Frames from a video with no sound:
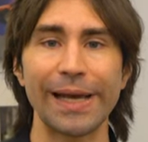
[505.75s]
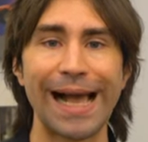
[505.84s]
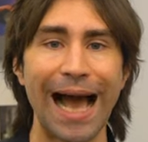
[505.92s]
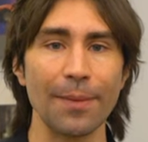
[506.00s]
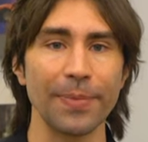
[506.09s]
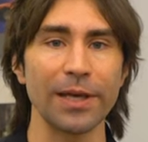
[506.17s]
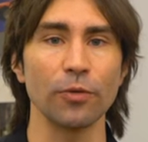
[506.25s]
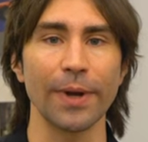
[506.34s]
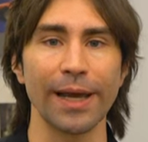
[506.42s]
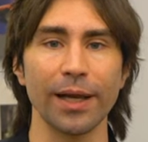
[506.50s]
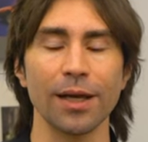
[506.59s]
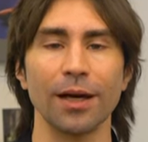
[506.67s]
great I P
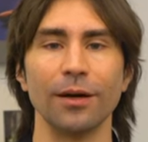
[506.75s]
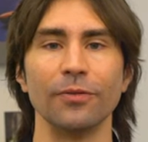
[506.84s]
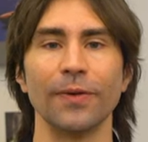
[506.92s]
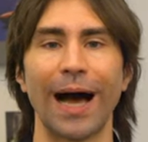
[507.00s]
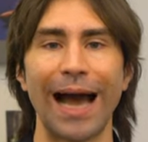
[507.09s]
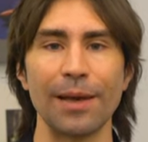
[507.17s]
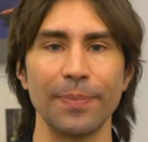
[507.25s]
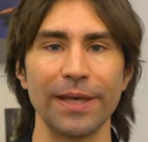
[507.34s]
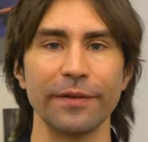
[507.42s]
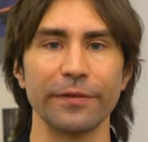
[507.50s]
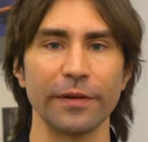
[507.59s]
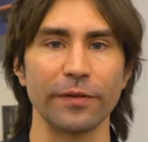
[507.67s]
rating of I
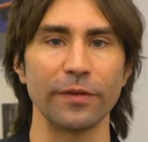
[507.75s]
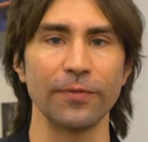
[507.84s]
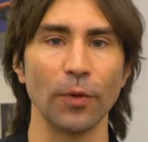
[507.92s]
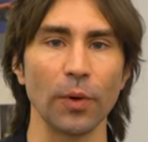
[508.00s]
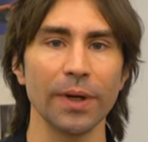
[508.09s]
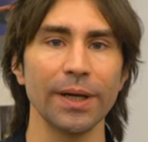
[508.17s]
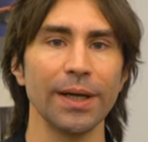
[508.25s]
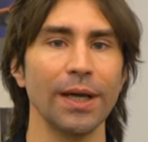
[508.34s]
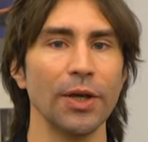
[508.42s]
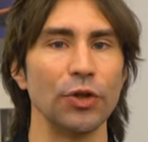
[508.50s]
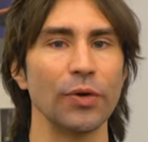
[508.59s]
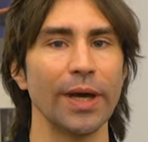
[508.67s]
P sixty-four.
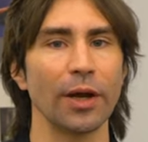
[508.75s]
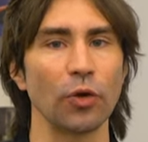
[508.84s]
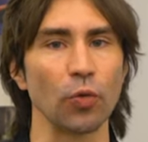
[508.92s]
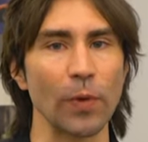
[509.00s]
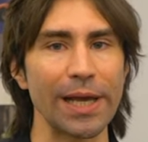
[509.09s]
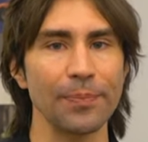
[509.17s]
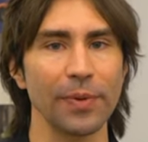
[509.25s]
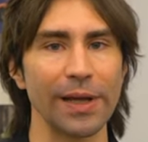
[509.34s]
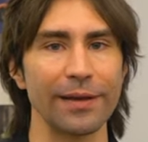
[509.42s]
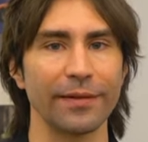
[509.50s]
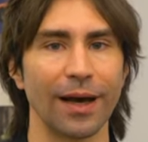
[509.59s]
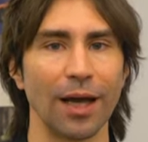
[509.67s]
You get a great
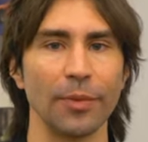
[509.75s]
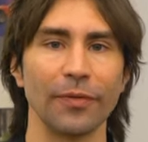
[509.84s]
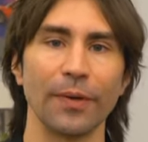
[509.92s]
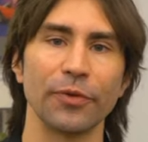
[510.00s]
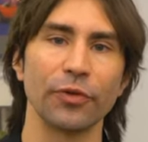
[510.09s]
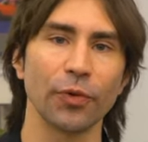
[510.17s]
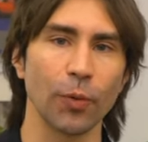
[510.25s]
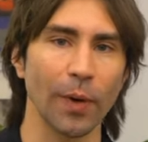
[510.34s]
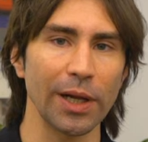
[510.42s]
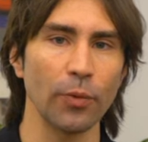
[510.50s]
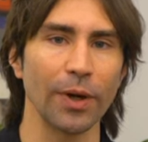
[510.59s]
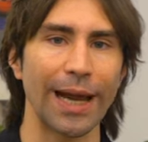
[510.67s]
playtime of up to
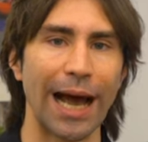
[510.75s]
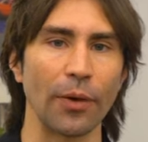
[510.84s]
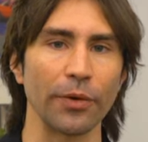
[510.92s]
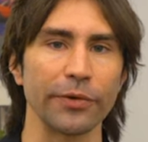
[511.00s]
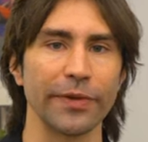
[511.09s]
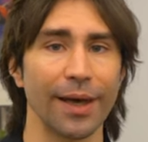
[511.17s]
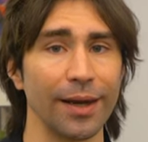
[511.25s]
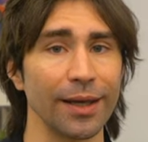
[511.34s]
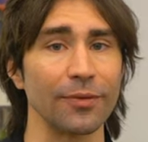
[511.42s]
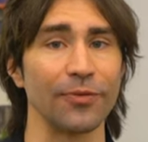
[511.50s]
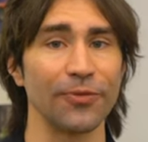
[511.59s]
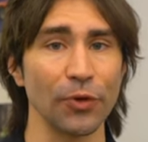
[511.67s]
twenty-one hours, and
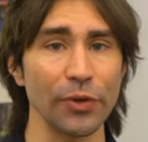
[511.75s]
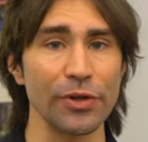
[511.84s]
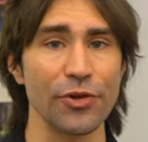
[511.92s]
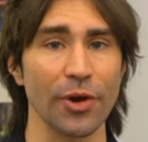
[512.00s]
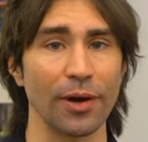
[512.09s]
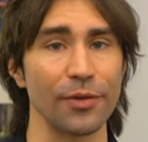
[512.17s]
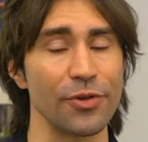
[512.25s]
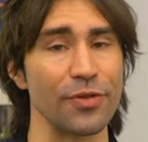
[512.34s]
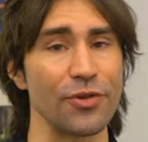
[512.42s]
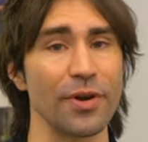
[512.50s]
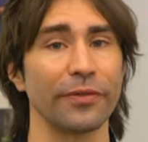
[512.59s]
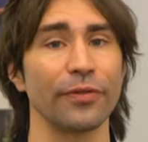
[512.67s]
it can fully charge
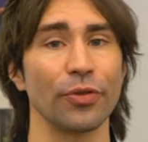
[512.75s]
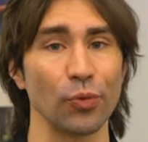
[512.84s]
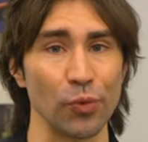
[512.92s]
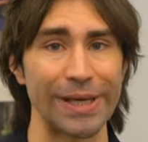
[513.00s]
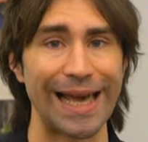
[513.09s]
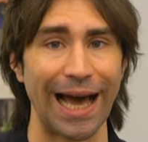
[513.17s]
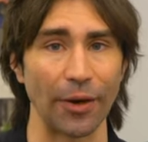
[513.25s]
in just three